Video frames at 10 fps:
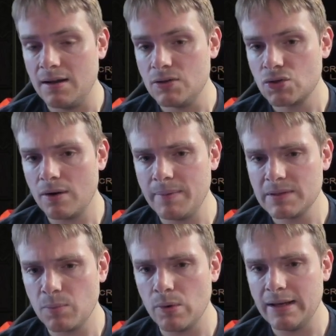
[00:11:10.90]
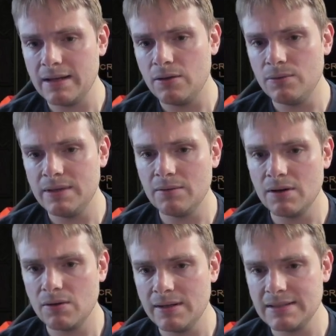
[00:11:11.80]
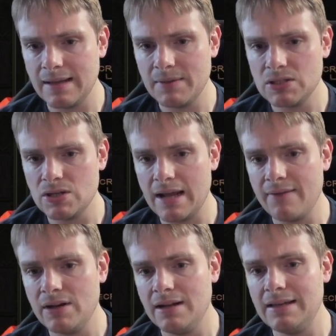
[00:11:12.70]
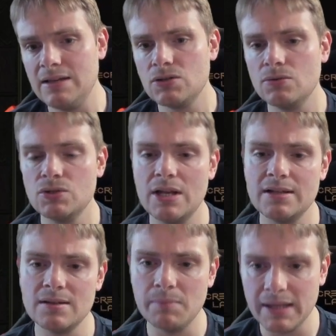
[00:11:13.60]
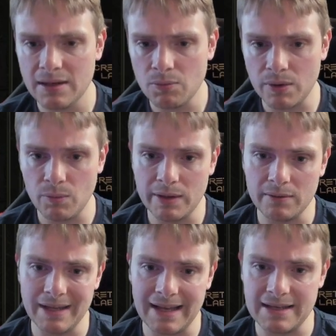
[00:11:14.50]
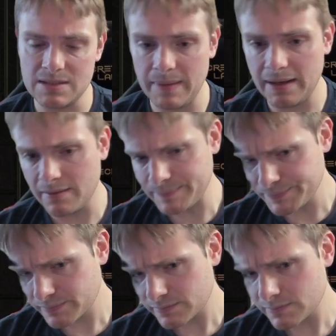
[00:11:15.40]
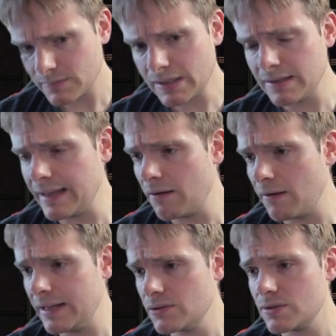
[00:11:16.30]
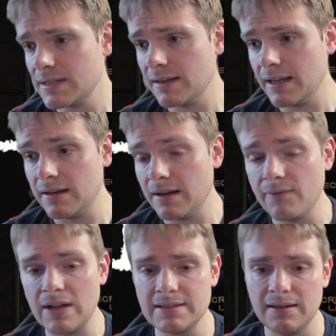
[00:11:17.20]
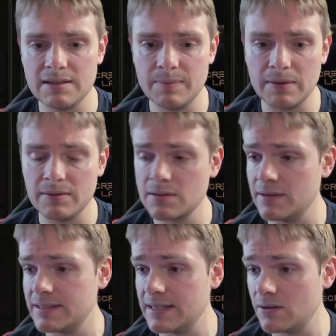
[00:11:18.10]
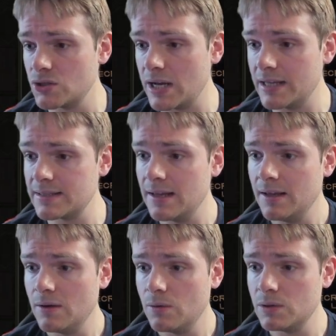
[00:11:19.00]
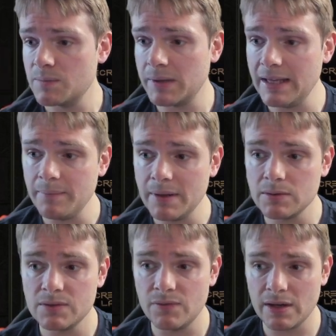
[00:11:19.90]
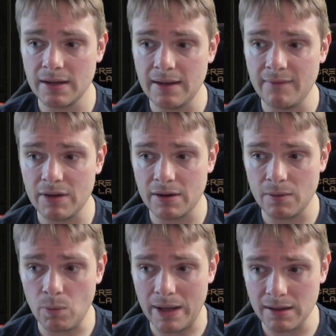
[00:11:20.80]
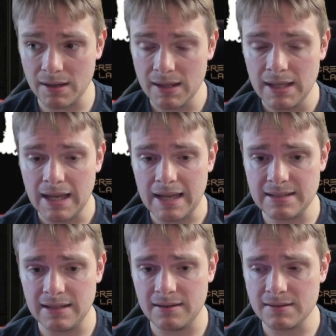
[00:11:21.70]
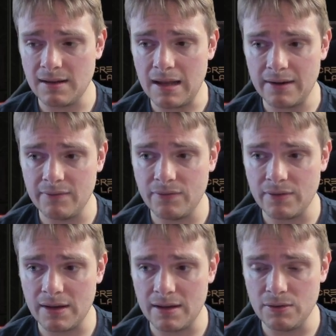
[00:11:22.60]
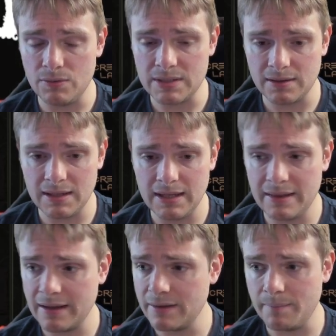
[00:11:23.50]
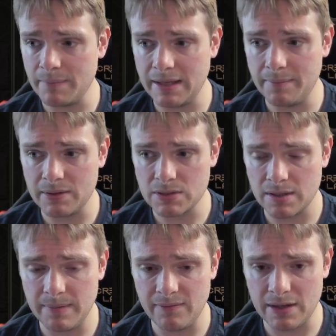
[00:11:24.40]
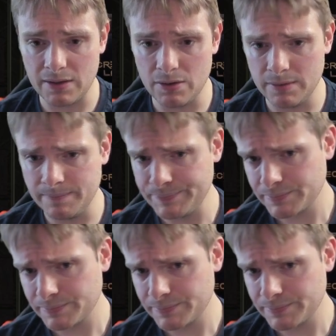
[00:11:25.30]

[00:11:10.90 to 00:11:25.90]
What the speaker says: Sharpest Point, you deal increased damage and have an additional chance to bleed when wielding a spear. Now, interestingly enough, I think this build is going to synergize with bleed builds very, very well. I think there's a lot of utility there that bleed builds could be very good.